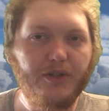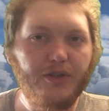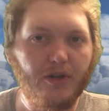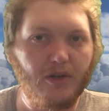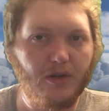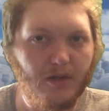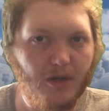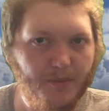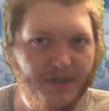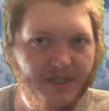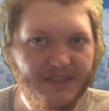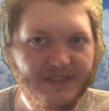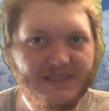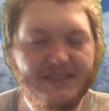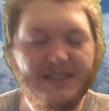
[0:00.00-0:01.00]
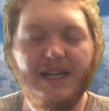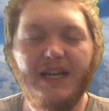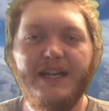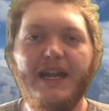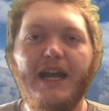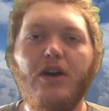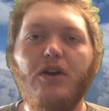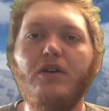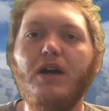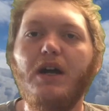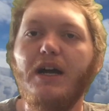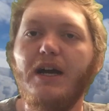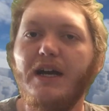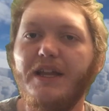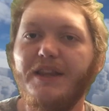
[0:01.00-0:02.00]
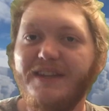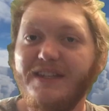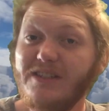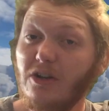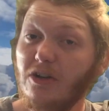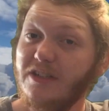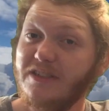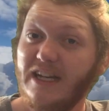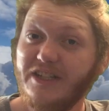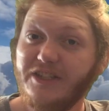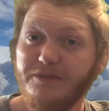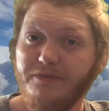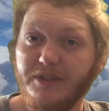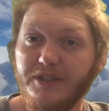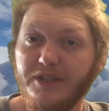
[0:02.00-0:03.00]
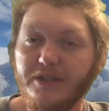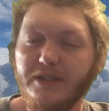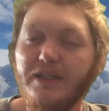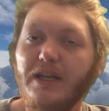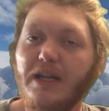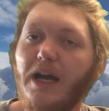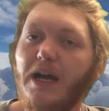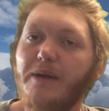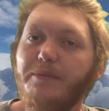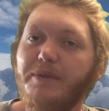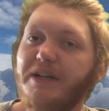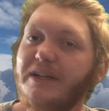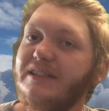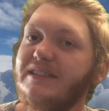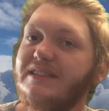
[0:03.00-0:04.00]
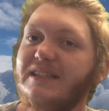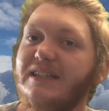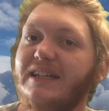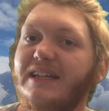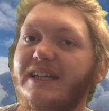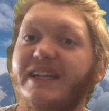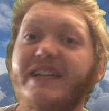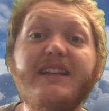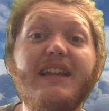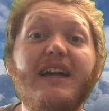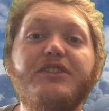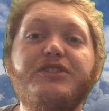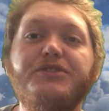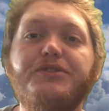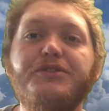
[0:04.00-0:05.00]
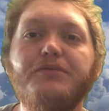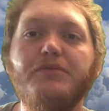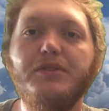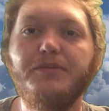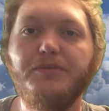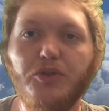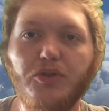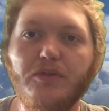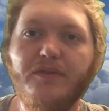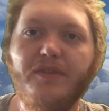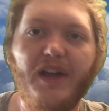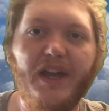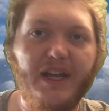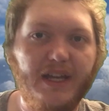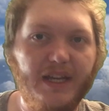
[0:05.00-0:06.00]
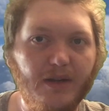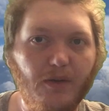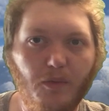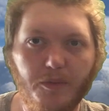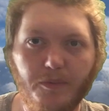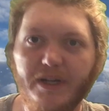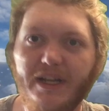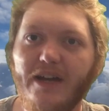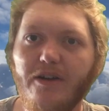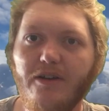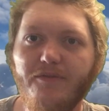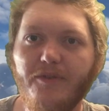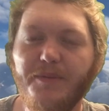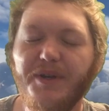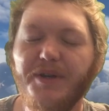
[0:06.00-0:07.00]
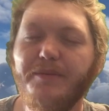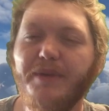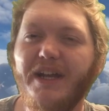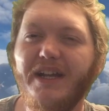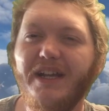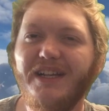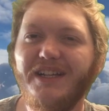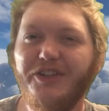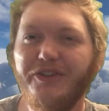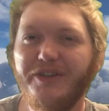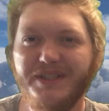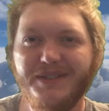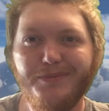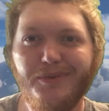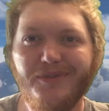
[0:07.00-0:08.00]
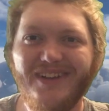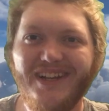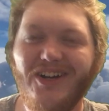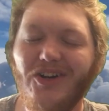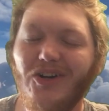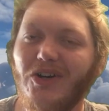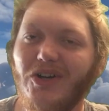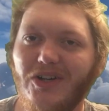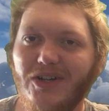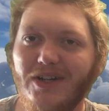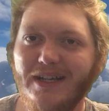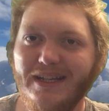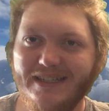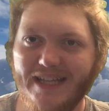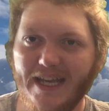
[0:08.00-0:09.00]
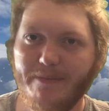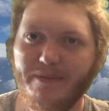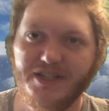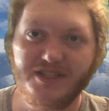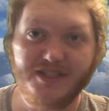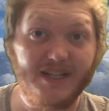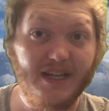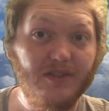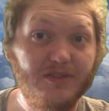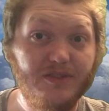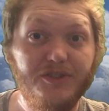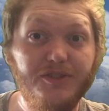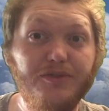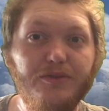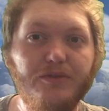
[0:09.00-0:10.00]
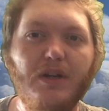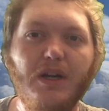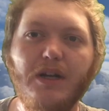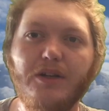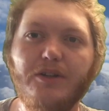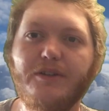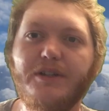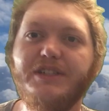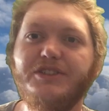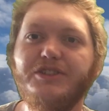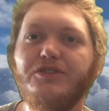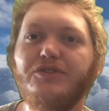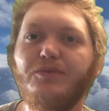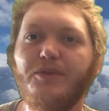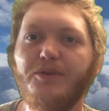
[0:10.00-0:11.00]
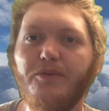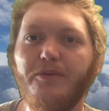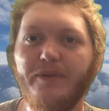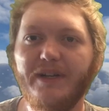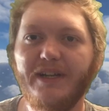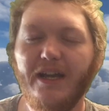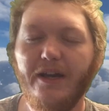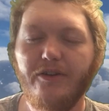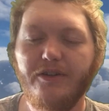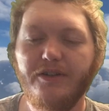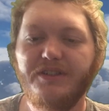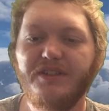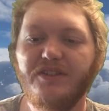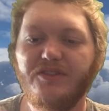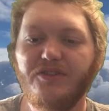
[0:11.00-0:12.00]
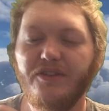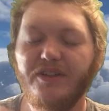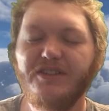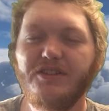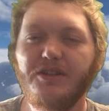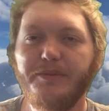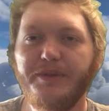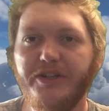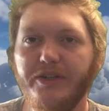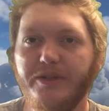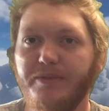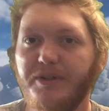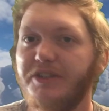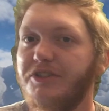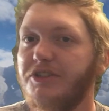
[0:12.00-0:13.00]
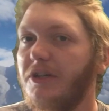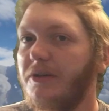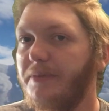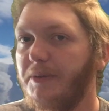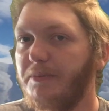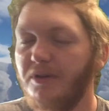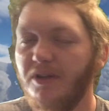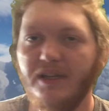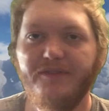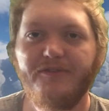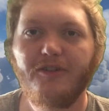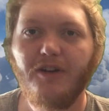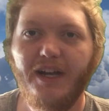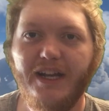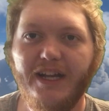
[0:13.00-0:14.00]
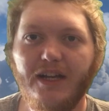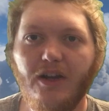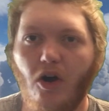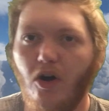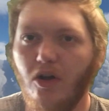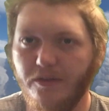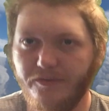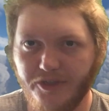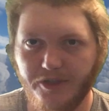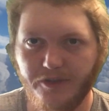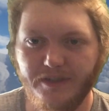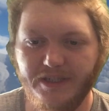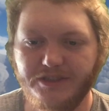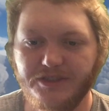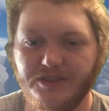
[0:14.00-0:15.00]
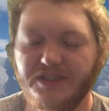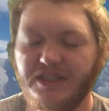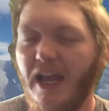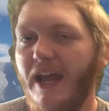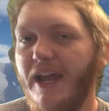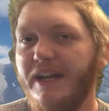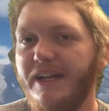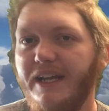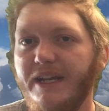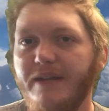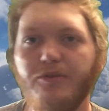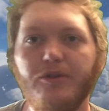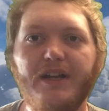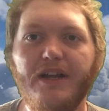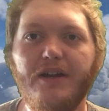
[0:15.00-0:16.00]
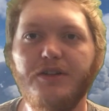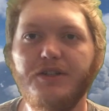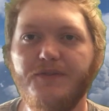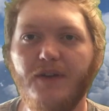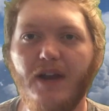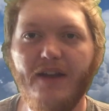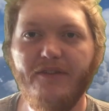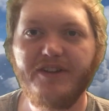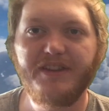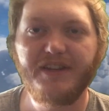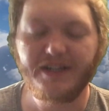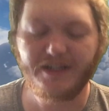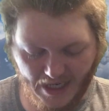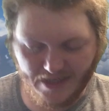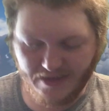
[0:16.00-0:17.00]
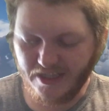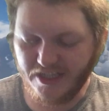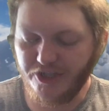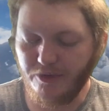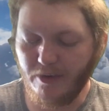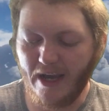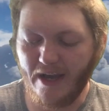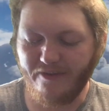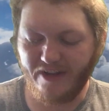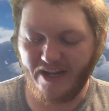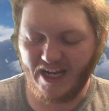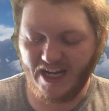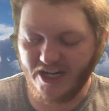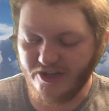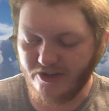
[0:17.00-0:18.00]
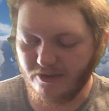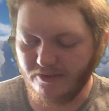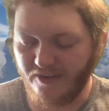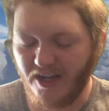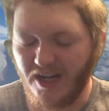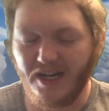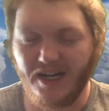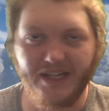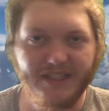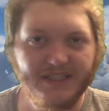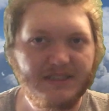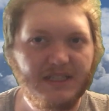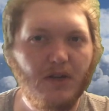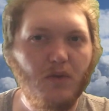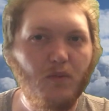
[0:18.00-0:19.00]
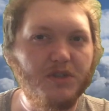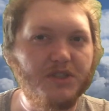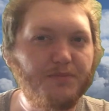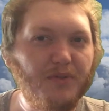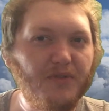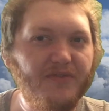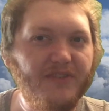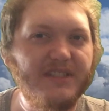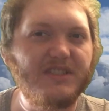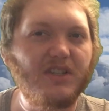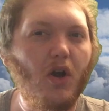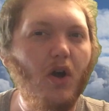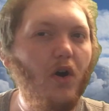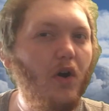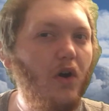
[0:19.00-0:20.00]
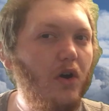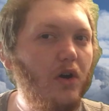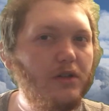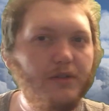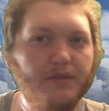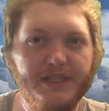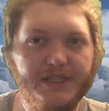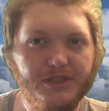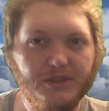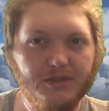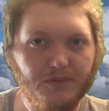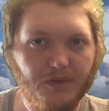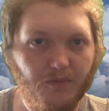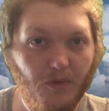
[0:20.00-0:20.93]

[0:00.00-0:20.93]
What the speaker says: Curubus. Now, this card is actually really good because he allows you to remove a 1/1 counter from him, and you get to prevent all damage dealt to creatures with 1/1 counters. So this is going to be good because you're going to be proliferating all of your creatures and getting more counters for everything. And then you have Hinder Vines, which prevents all creatures with